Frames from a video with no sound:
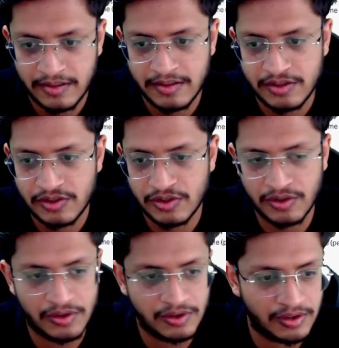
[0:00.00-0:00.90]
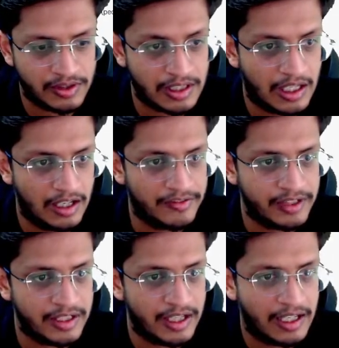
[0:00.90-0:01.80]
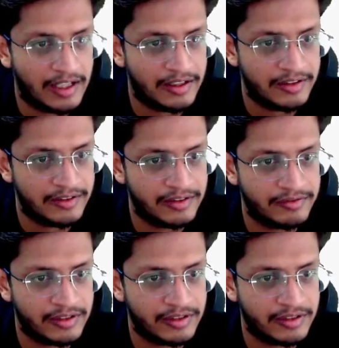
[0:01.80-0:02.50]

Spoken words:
So now we have